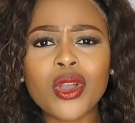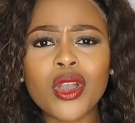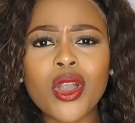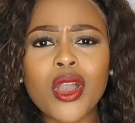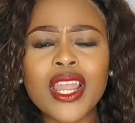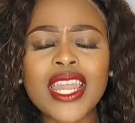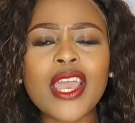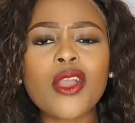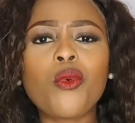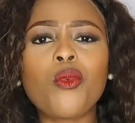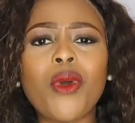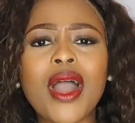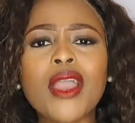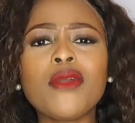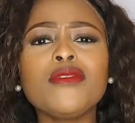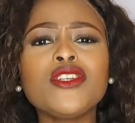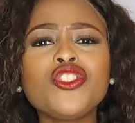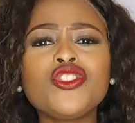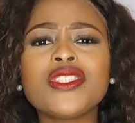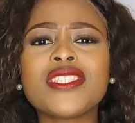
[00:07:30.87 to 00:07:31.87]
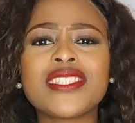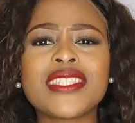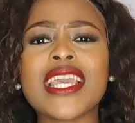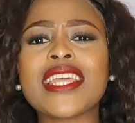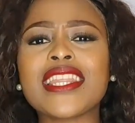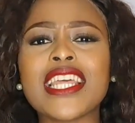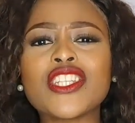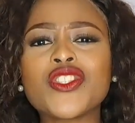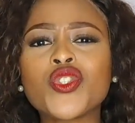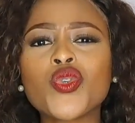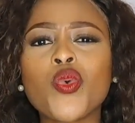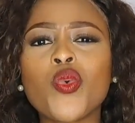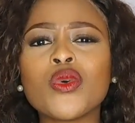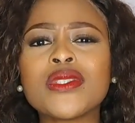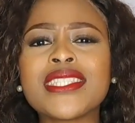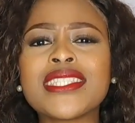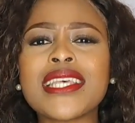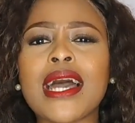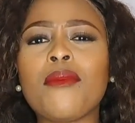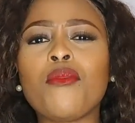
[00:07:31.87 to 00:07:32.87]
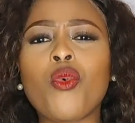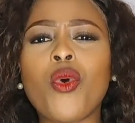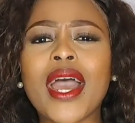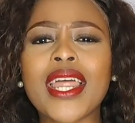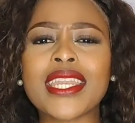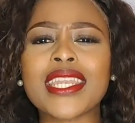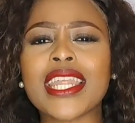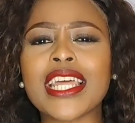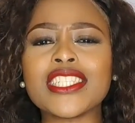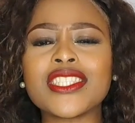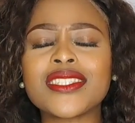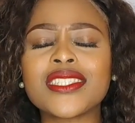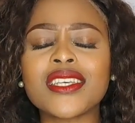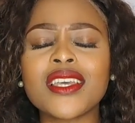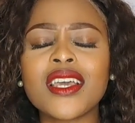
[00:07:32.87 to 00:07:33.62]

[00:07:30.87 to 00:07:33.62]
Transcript: Like, why would you say that to someone that